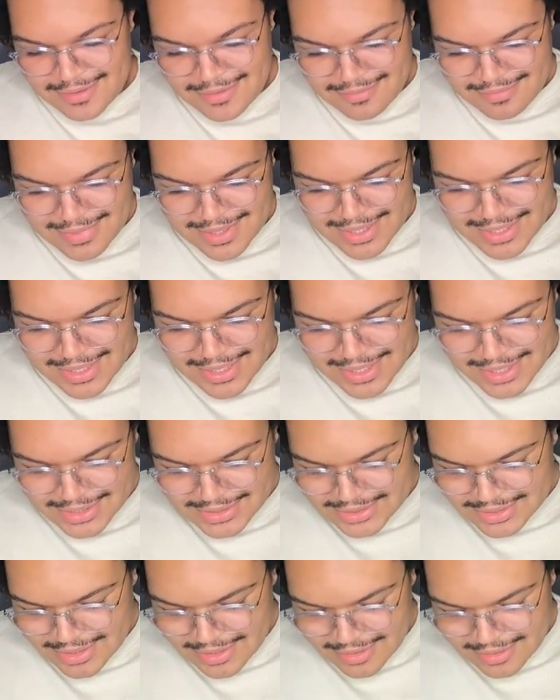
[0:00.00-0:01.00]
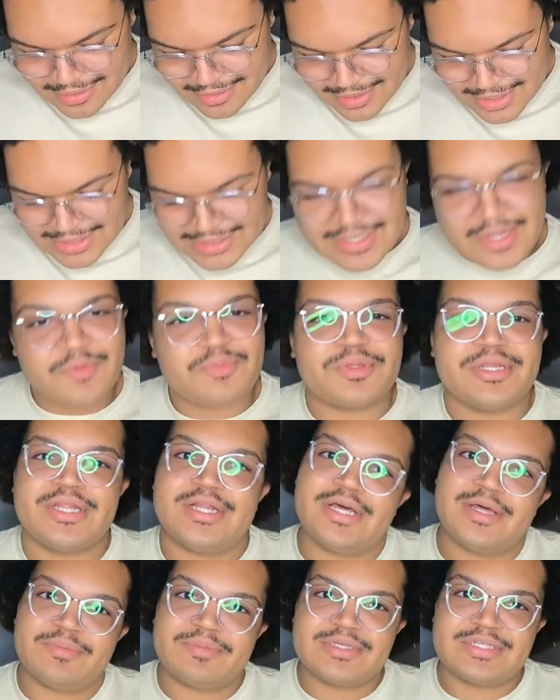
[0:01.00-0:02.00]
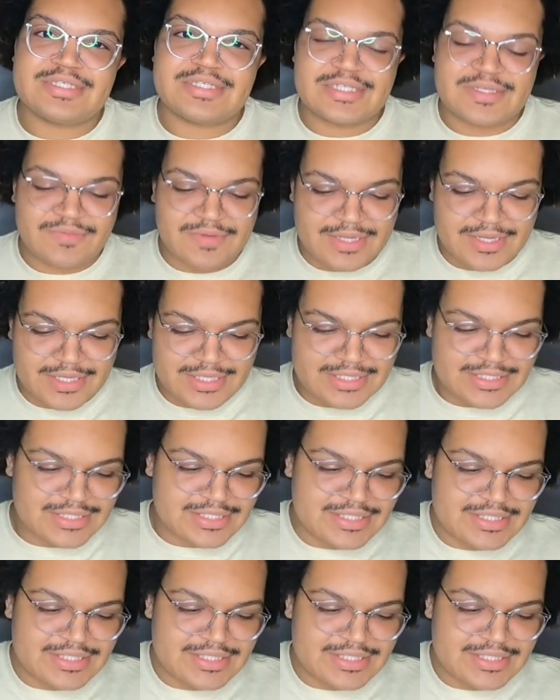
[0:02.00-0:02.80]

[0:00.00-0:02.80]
Oh my gosh, y'all. Let's open it up and see what is.